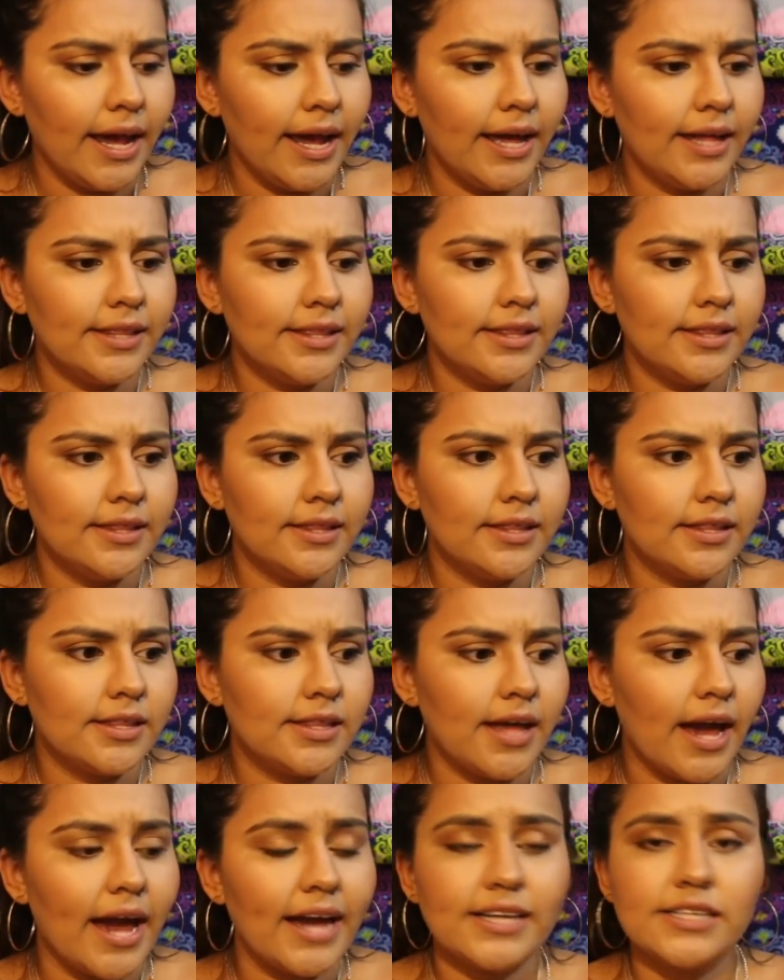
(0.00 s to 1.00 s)
And
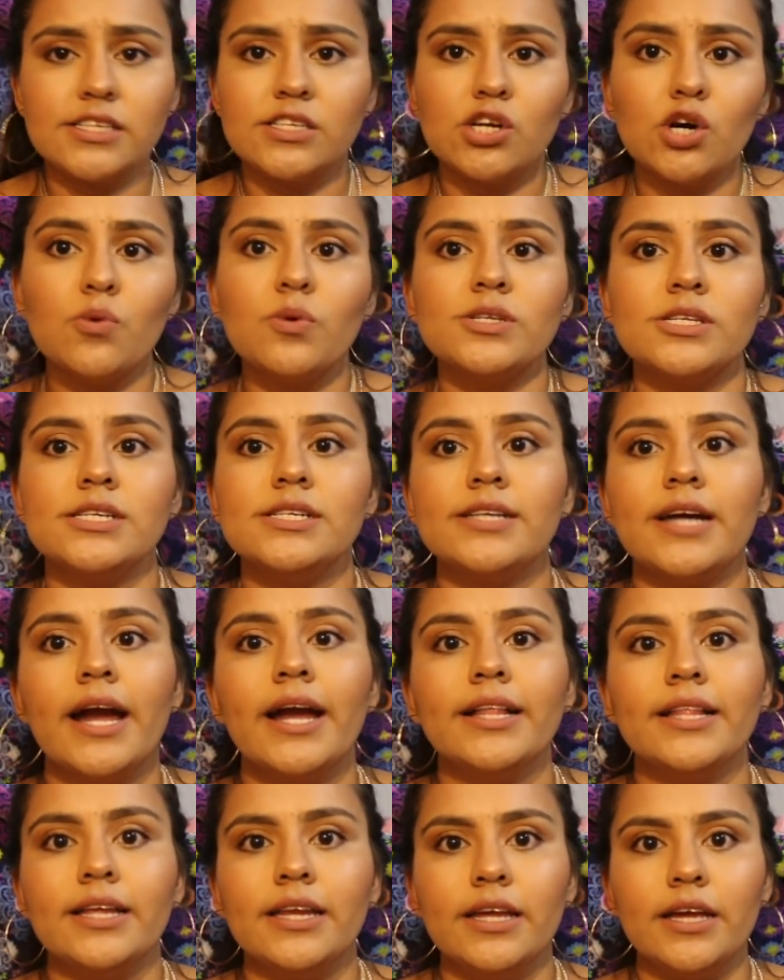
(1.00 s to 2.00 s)
I still wasn't
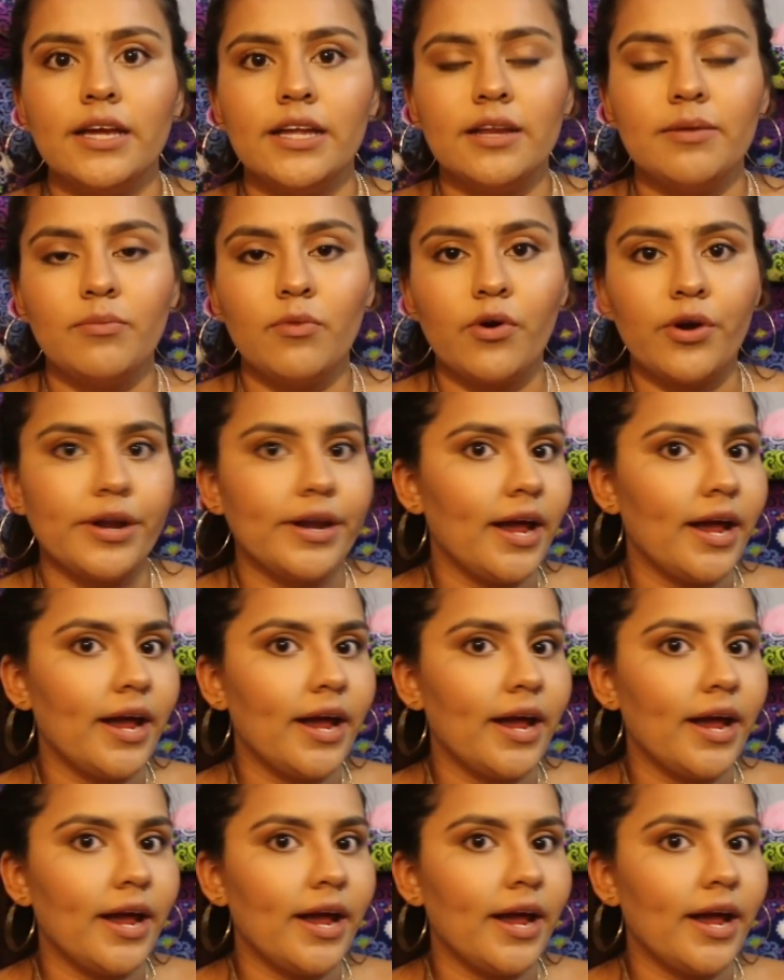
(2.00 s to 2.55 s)
dilating anymore,